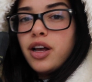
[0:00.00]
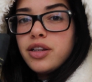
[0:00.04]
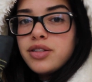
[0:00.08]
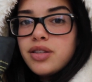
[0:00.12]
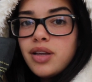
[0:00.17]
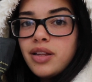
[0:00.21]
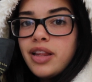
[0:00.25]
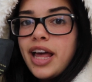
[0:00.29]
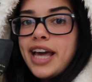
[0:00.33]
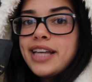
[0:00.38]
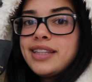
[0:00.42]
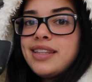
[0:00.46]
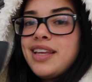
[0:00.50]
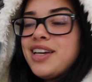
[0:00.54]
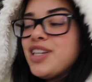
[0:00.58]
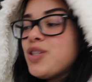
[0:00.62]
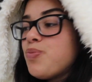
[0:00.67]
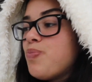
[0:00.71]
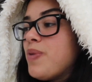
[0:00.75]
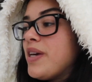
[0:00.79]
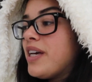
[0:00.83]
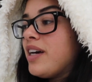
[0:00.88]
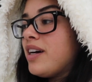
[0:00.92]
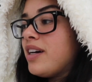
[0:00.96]
I also like this
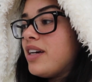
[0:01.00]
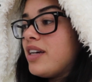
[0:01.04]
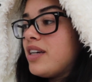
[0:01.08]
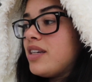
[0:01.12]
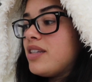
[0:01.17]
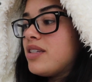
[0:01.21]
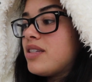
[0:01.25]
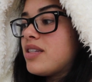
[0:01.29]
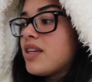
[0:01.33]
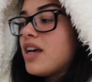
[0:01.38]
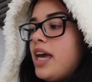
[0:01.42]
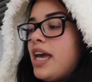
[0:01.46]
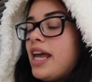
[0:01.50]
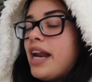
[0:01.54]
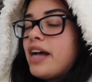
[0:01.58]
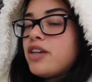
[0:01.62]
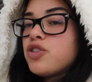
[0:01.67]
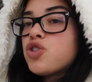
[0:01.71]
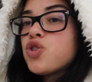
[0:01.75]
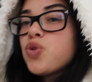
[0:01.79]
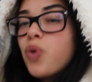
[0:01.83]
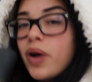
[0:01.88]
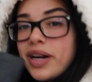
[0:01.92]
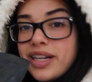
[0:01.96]
because it
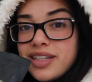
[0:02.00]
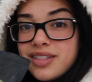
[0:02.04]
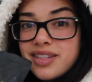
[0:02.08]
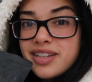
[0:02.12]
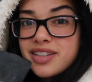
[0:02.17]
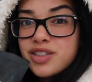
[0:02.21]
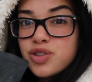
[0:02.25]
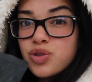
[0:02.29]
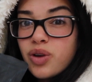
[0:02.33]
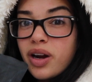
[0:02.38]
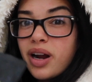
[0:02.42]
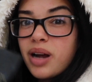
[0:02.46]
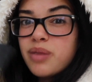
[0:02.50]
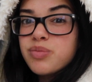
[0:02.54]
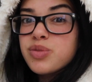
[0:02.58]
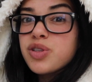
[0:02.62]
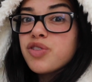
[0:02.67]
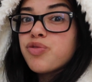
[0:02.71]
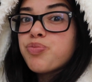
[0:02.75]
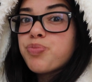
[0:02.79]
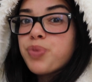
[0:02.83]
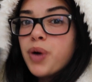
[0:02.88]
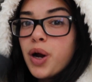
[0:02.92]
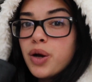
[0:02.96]
has 26 grams
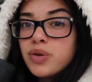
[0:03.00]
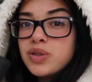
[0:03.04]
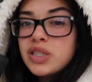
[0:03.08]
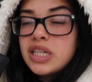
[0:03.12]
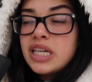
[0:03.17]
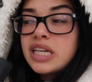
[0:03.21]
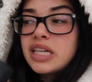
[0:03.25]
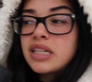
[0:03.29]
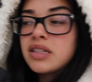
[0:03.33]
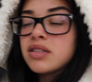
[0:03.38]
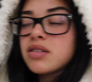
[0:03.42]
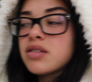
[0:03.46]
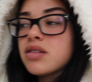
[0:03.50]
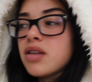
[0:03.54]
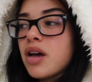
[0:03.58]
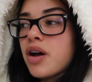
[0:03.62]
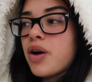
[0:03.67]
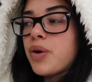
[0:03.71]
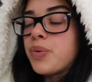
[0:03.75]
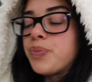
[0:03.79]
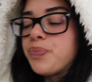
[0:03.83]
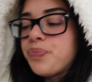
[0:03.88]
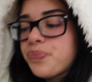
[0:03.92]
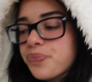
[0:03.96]
of protein,
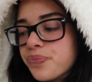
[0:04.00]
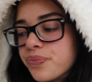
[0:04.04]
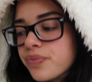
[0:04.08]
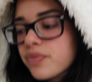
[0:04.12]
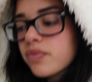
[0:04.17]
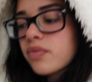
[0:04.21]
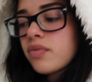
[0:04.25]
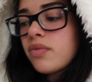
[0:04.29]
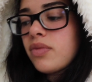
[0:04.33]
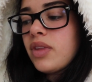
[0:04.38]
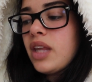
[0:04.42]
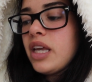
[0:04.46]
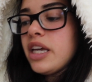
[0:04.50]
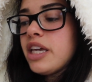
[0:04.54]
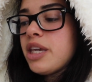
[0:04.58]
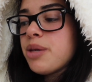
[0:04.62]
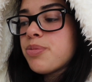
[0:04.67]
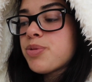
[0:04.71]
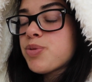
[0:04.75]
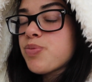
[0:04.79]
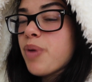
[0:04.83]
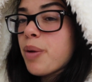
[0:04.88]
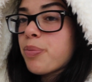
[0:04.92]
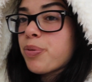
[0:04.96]
so
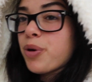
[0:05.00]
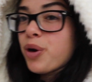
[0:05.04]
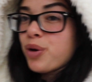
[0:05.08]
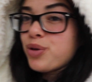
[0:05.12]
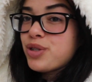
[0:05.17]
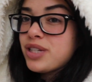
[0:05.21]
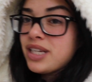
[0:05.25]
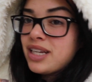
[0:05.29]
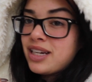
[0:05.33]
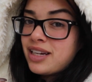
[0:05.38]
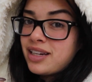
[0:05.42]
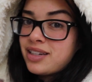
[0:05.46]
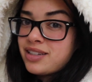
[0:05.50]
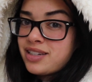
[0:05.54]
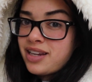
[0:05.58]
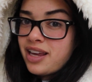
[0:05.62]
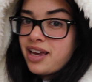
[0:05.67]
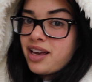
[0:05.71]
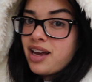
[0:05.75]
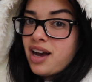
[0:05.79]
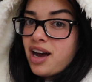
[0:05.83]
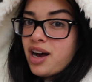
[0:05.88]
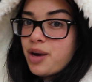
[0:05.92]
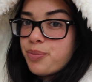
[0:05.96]
keeps my protein
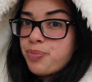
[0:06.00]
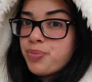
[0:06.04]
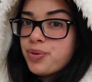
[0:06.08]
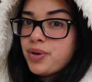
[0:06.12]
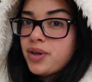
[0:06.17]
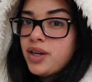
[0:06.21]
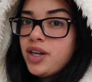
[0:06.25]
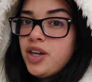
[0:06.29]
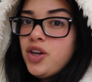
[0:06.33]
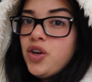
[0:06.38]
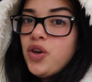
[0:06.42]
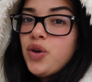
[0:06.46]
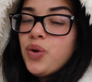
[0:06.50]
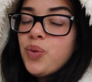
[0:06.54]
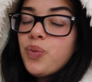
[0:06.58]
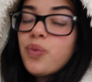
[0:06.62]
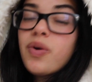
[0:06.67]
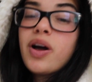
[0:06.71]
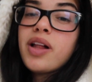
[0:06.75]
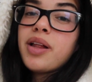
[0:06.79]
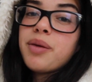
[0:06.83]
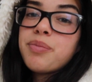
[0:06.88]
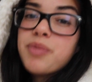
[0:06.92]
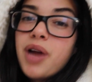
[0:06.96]
intake up
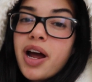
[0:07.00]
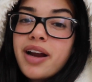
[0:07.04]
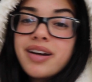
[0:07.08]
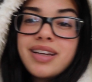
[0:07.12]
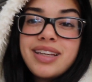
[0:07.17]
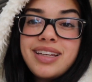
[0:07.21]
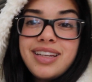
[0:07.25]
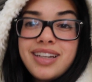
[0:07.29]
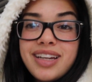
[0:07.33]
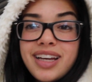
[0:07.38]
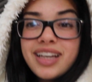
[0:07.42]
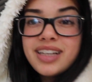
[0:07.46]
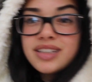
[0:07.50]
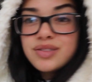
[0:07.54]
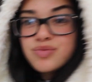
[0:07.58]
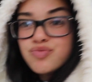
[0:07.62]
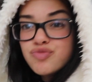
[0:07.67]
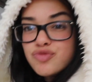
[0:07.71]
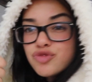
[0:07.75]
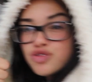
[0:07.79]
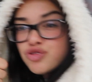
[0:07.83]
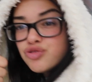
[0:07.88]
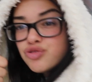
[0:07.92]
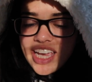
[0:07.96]
while I'm not eating.
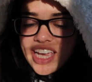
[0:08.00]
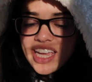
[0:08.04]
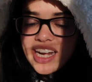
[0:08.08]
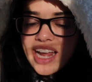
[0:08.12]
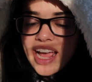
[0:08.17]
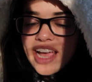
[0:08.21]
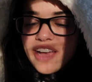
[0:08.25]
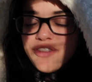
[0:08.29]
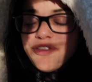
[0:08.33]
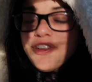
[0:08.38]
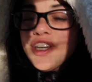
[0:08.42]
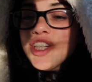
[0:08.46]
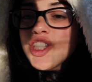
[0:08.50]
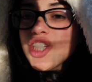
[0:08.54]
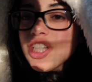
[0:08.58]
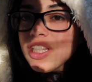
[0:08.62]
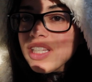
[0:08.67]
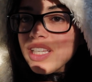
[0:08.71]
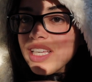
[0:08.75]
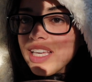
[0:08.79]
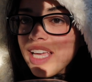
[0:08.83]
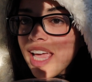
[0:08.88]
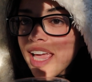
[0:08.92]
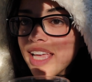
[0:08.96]
And I
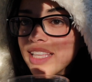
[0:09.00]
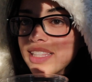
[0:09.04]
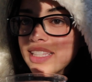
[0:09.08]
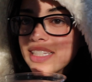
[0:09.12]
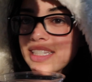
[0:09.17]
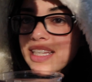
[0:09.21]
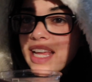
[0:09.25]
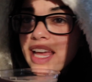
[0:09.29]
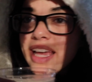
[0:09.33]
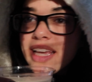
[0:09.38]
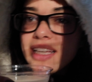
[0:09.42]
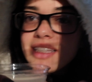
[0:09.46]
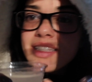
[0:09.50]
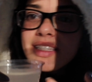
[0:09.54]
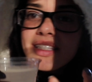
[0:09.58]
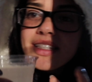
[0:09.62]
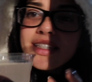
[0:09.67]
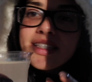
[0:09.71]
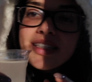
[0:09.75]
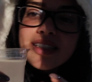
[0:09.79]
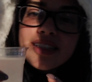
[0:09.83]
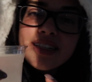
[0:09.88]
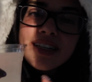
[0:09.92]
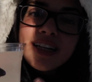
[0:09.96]
officially hate the
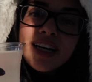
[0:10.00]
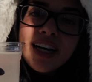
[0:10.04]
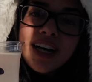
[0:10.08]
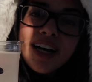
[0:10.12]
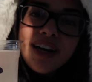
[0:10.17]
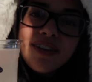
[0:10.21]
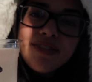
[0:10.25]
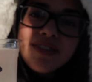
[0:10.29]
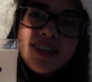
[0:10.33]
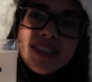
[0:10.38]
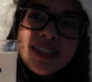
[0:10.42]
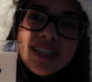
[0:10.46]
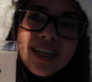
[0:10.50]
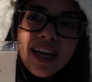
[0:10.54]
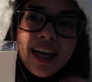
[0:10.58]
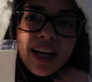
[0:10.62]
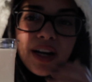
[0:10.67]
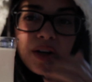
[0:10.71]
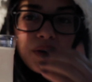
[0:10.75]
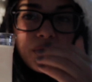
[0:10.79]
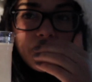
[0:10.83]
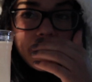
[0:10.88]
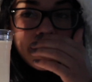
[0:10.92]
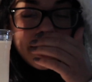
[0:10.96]
taste of this
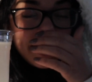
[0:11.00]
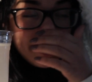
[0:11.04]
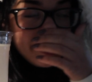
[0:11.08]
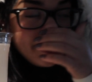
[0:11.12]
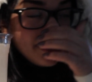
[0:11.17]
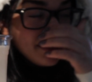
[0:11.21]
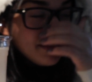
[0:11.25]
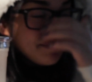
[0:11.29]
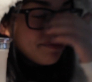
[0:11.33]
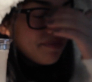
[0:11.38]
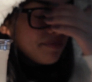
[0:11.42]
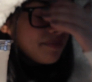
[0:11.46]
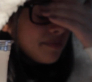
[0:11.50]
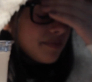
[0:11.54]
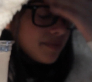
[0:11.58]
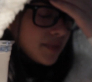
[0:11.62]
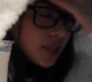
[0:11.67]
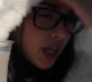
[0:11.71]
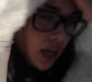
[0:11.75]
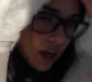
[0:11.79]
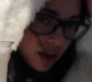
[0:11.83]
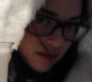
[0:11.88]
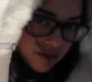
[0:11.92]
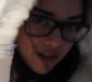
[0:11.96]
Gatorade
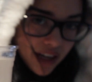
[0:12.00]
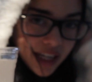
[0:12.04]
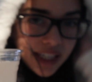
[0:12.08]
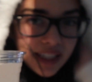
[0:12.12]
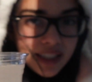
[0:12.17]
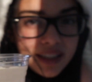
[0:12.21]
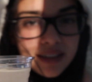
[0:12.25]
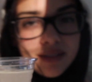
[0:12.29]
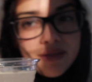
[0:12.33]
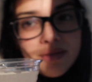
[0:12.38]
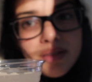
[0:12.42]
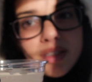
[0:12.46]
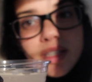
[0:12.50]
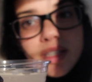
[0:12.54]
already.